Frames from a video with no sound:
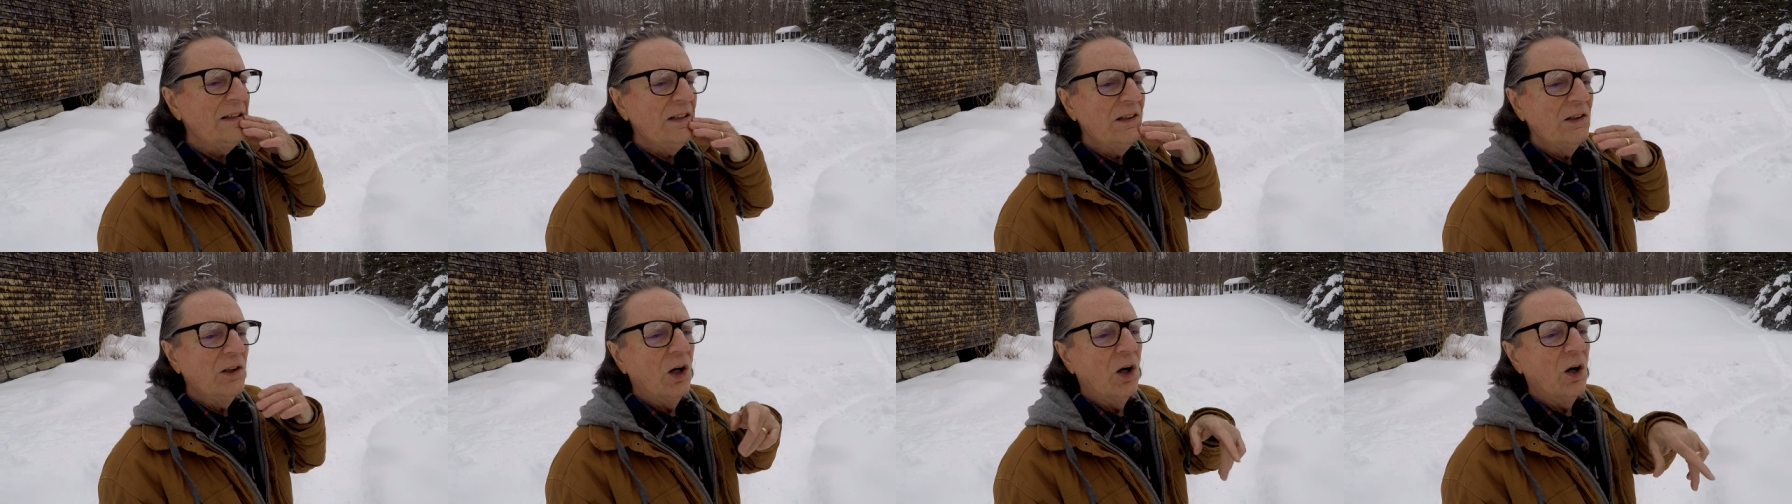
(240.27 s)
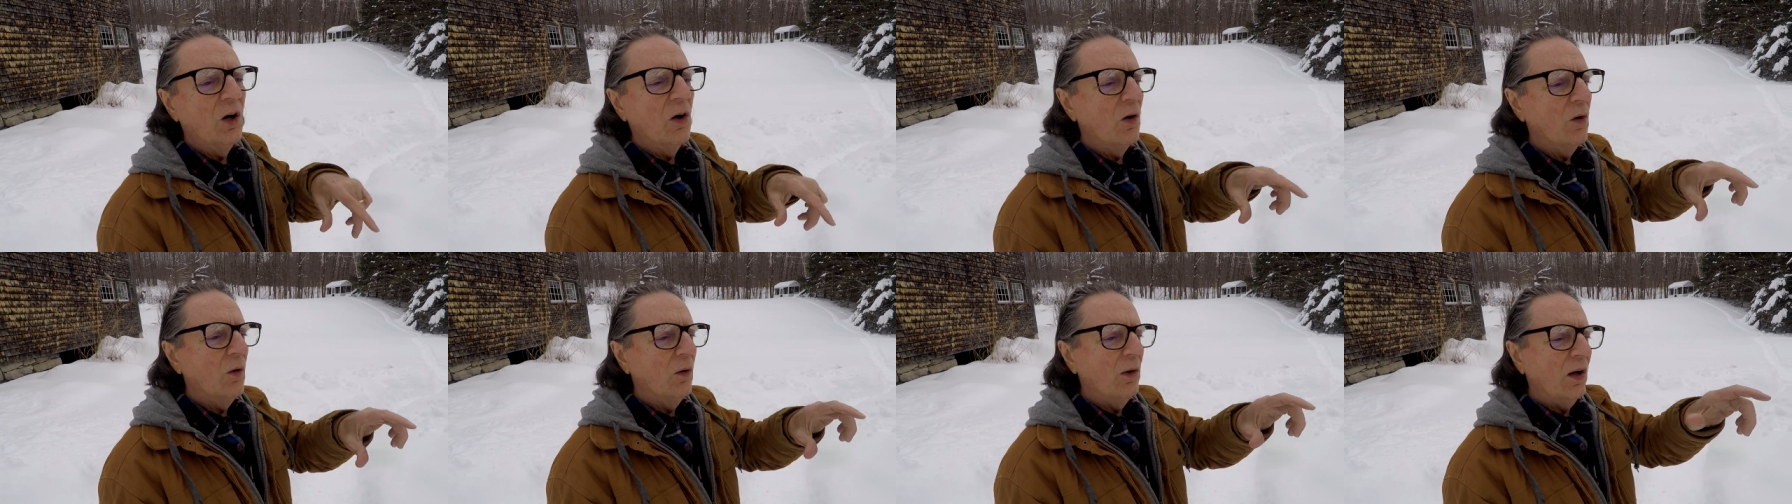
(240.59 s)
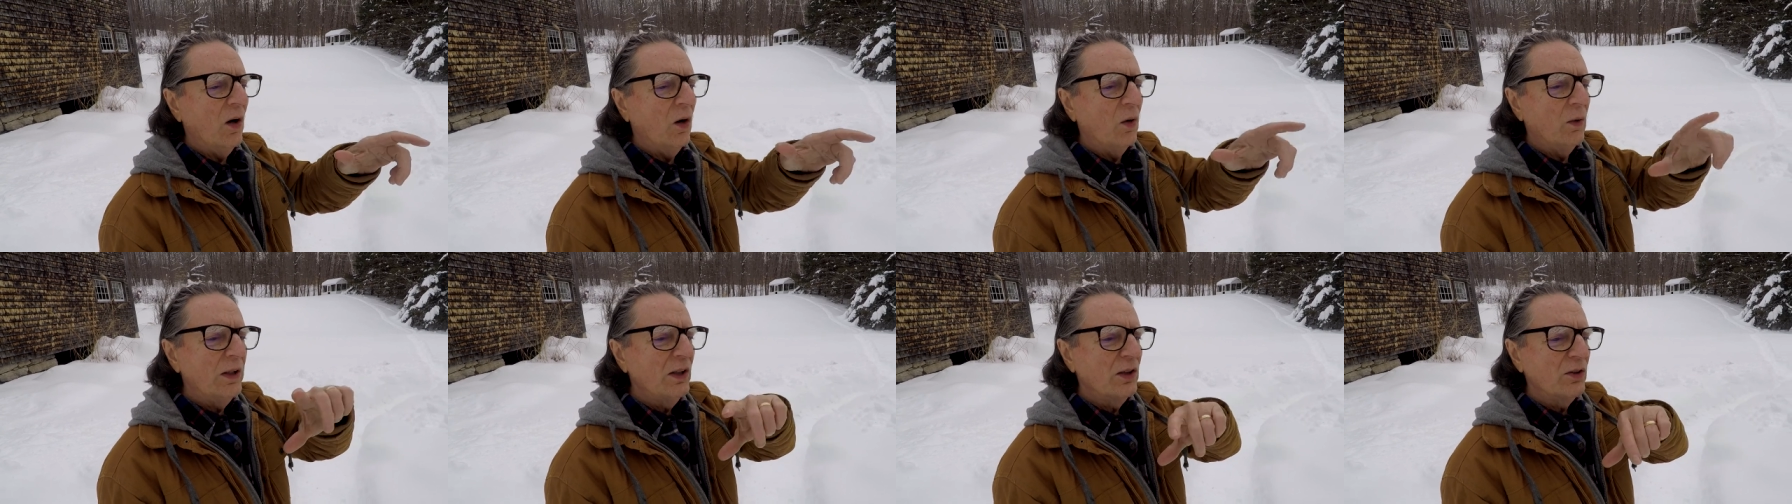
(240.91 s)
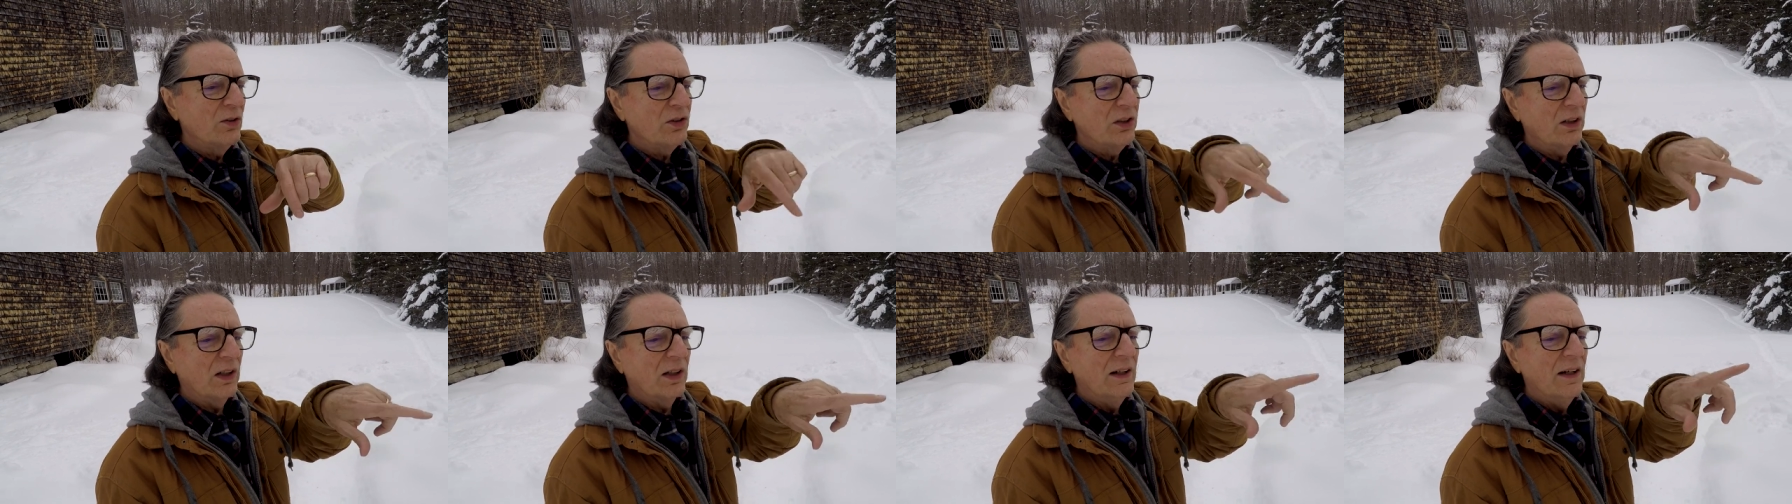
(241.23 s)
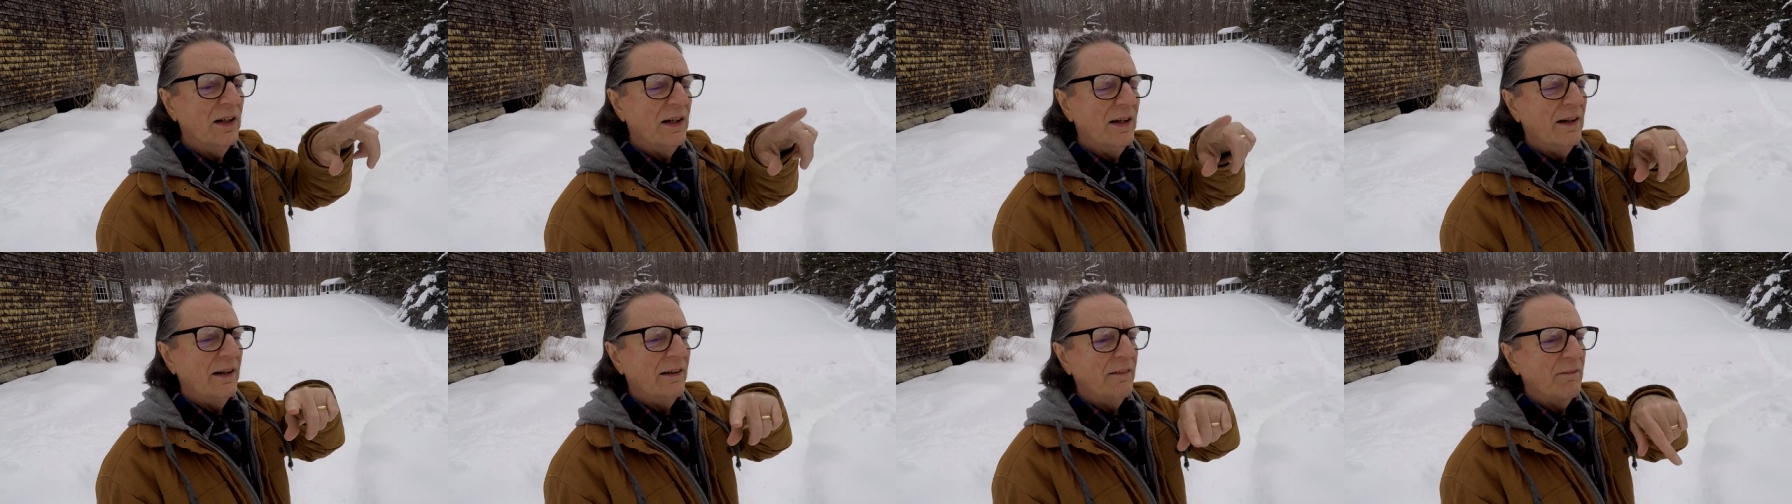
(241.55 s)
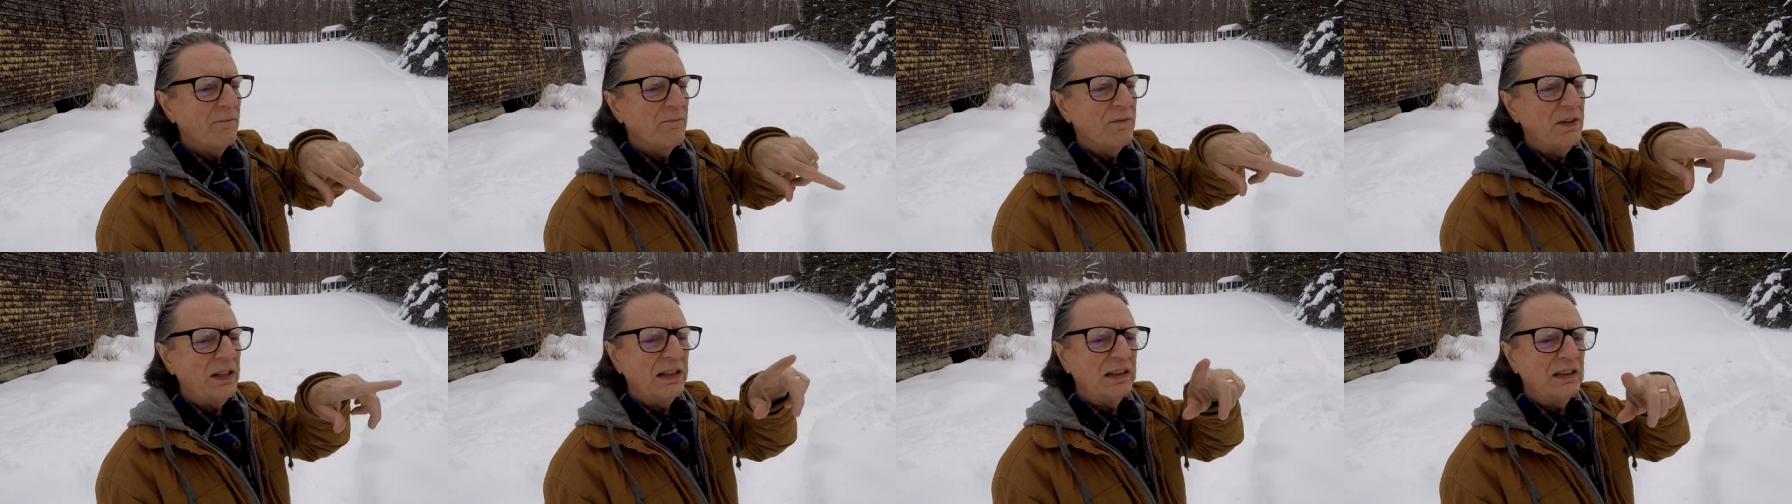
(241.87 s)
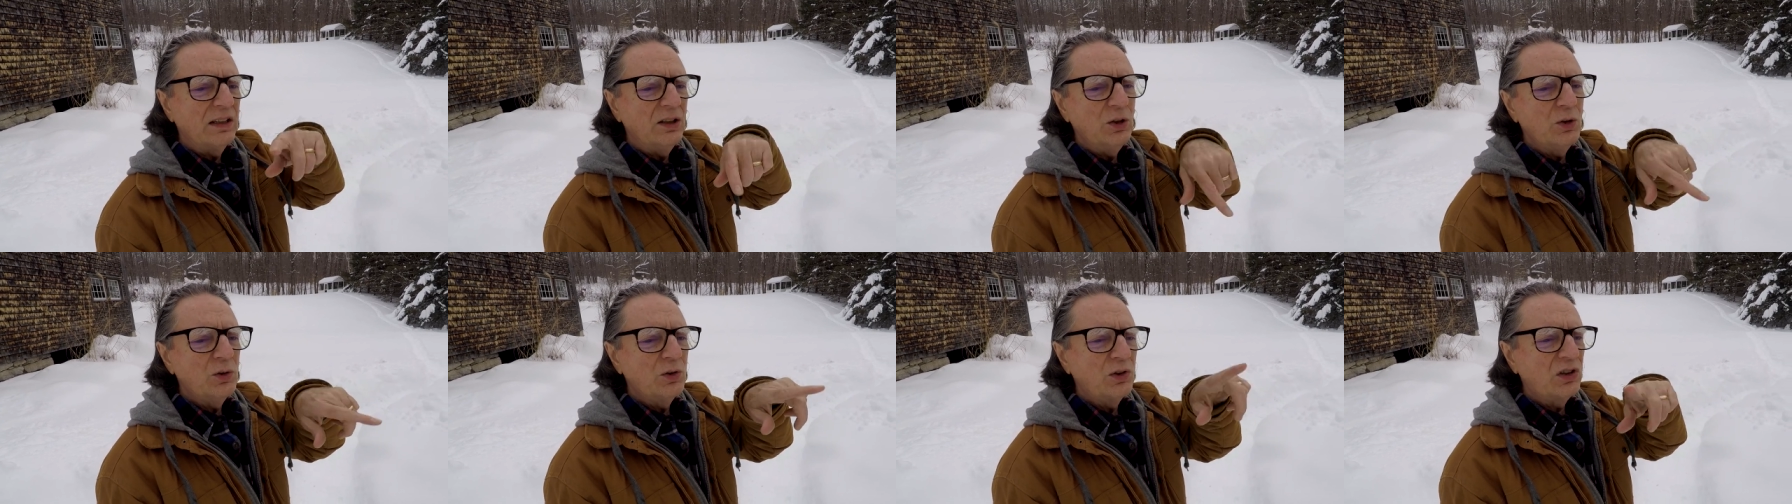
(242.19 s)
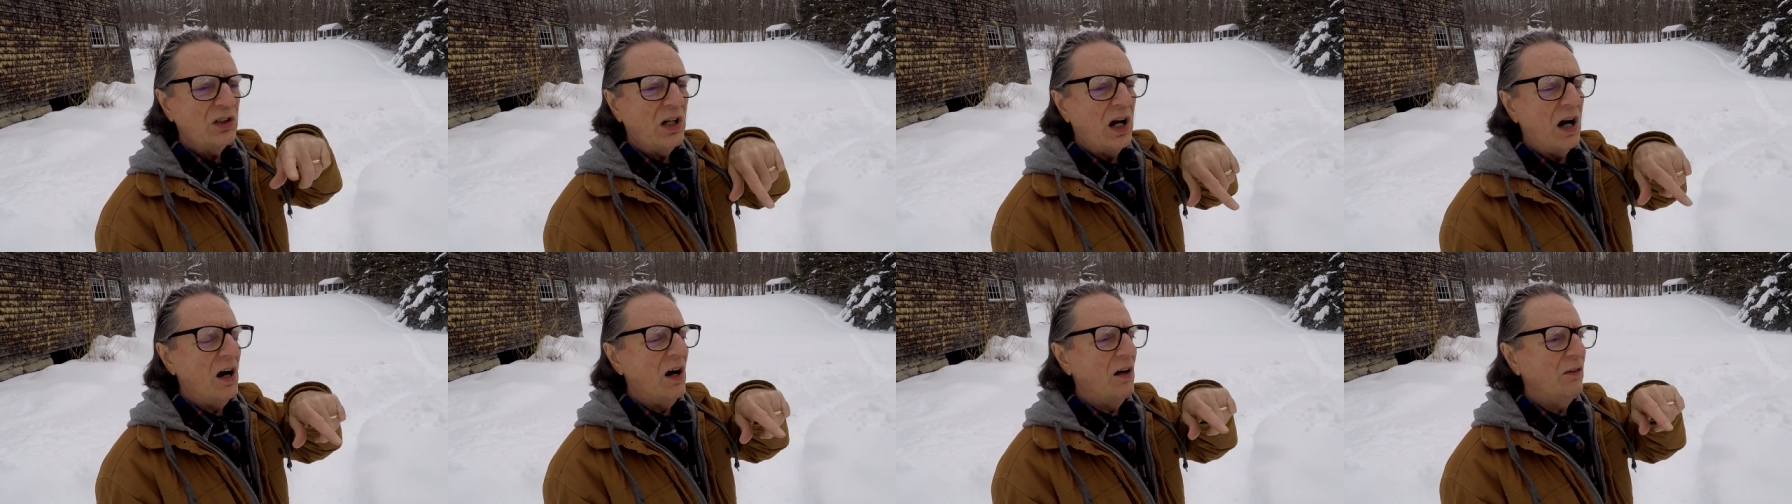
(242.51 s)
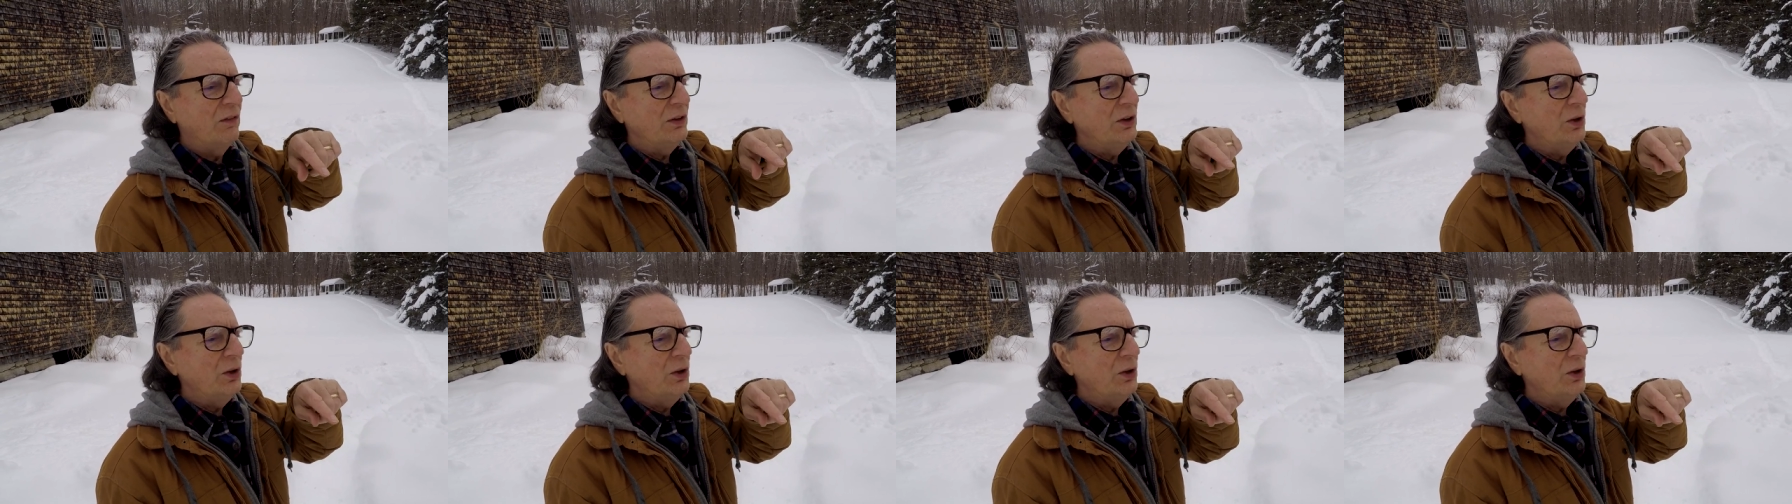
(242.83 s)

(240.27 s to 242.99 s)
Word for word: you go, oh, here's a thing that you solve,